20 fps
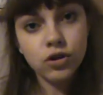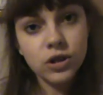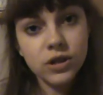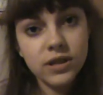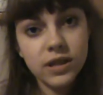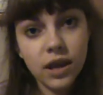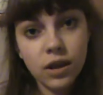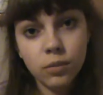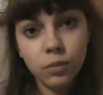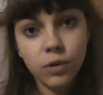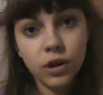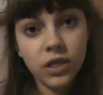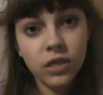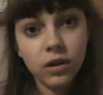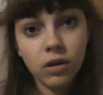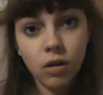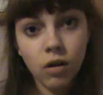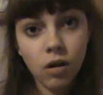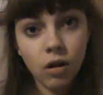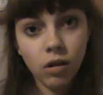she's out of breath
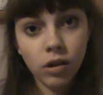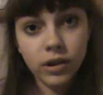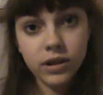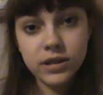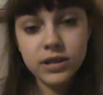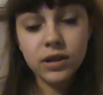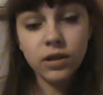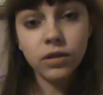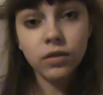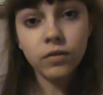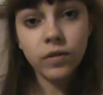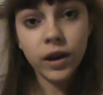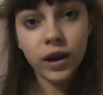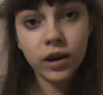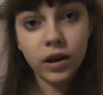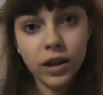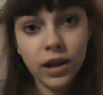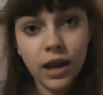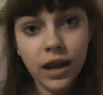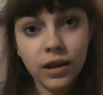at all until the
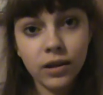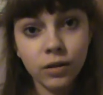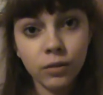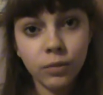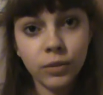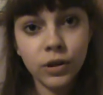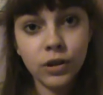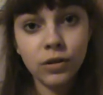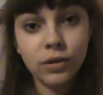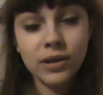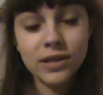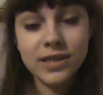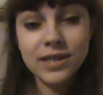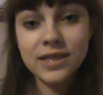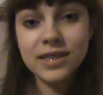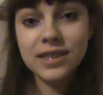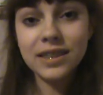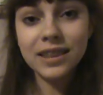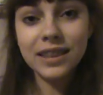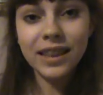very end when you can
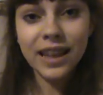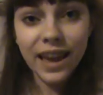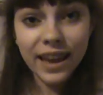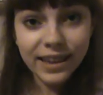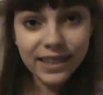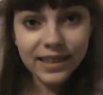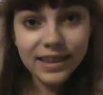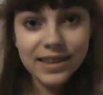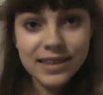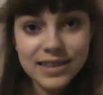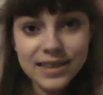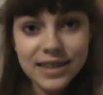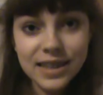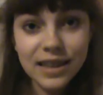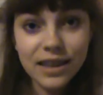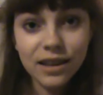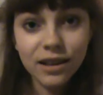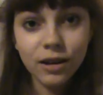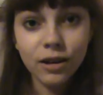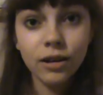slightly
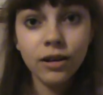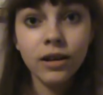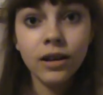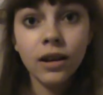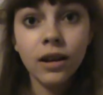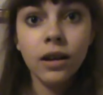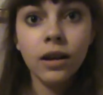see her.